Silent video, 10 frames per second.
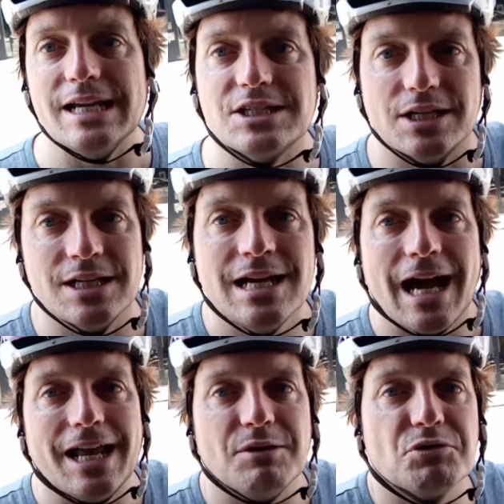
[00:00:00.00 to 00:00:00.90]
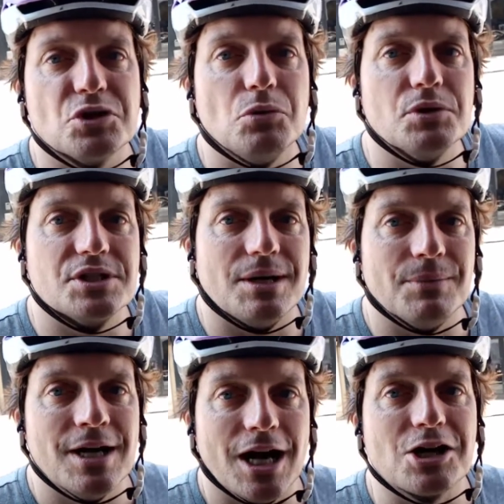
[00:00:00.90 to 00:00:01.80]
Eton, and he was always um,
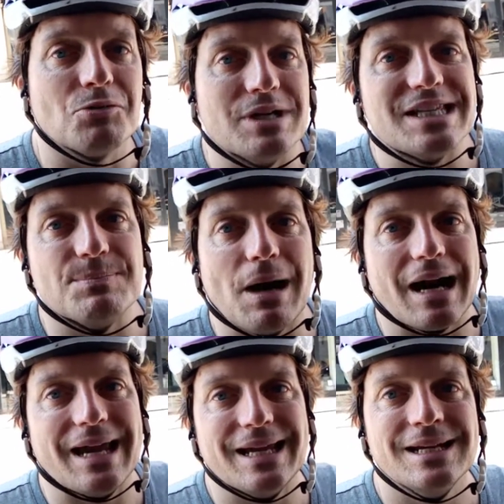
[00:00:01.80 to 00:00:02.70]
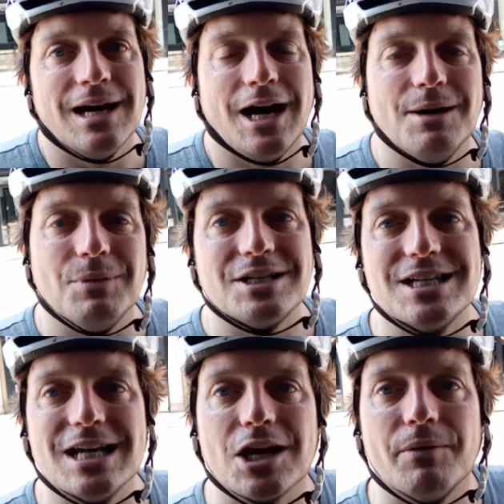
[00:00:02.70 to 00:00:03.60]
a grease monkey, um,
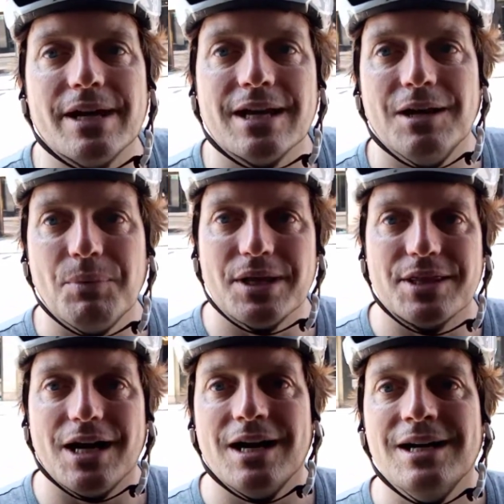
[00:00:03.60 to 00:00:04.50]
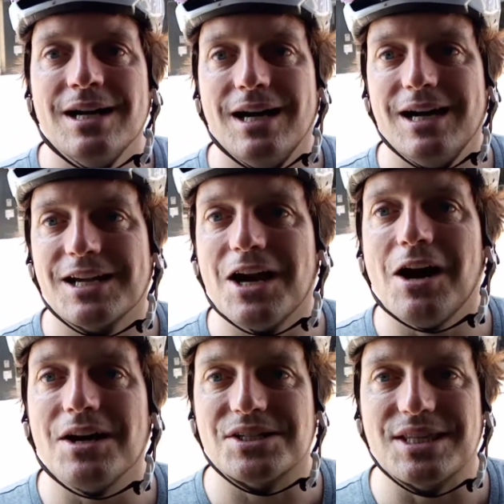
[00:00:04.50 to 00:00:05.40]
tinkering with uh, uh,
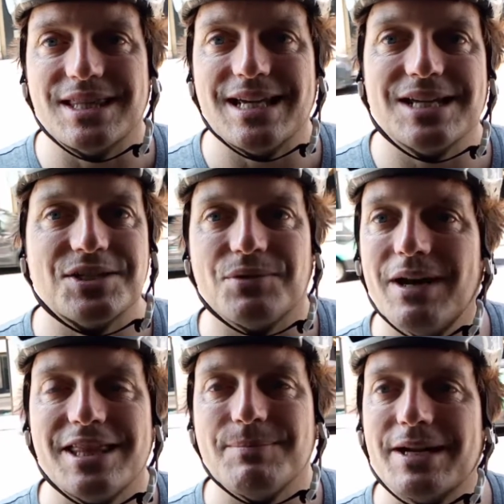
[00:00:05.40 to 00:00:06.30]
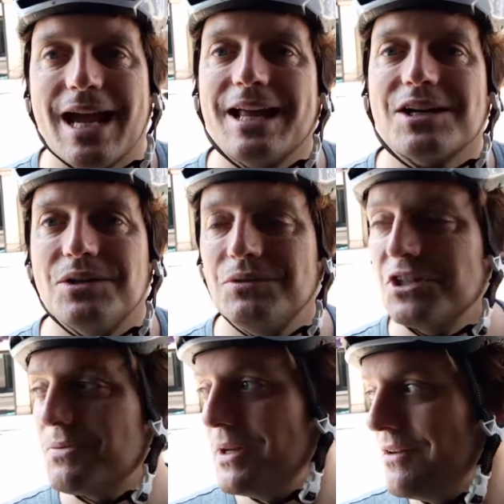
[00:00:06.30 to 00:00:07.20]
cars and things or anything mechanical which
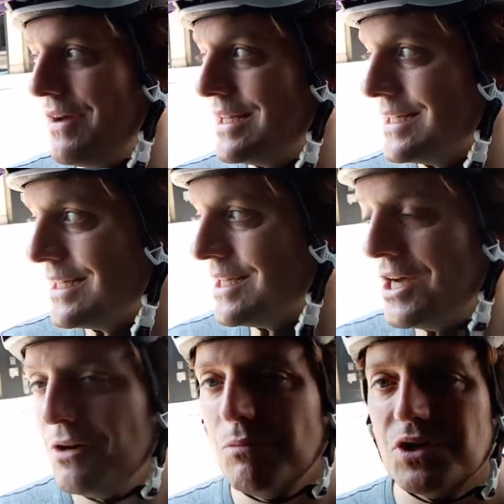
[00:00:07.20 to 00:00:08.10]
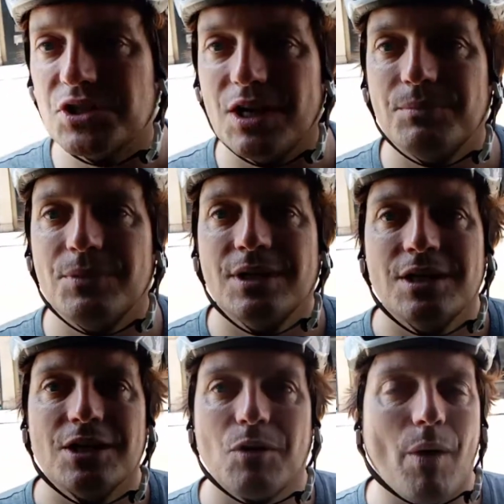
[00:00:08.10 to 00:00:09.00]
has been invented. Was um,
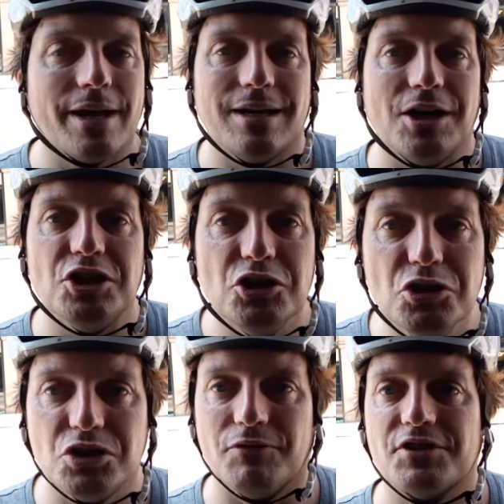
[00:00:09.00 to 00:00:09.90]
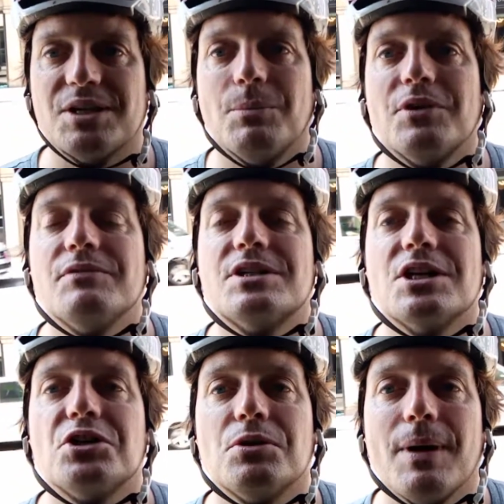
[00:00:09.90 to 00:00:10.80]
quite unusual for someone of his
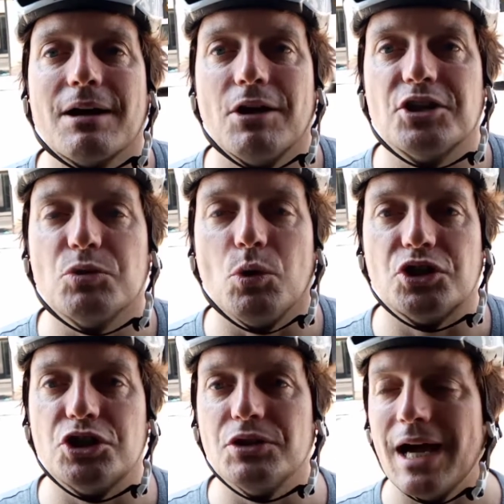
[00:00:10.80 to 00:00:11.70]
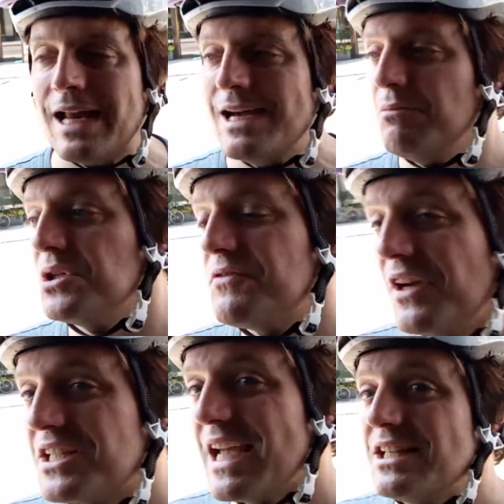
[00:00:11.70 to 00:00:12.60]
social background to want to do that, was
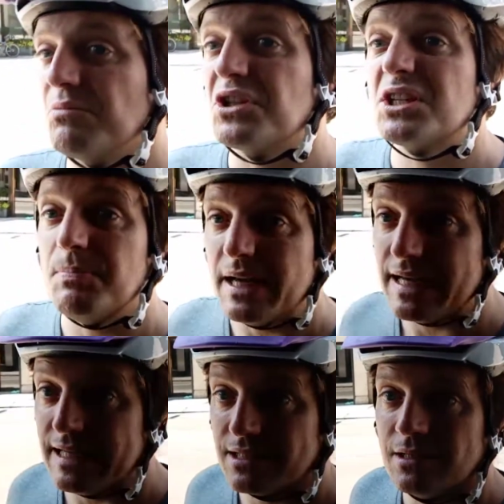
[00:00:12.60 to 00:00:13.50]
fixated with speed,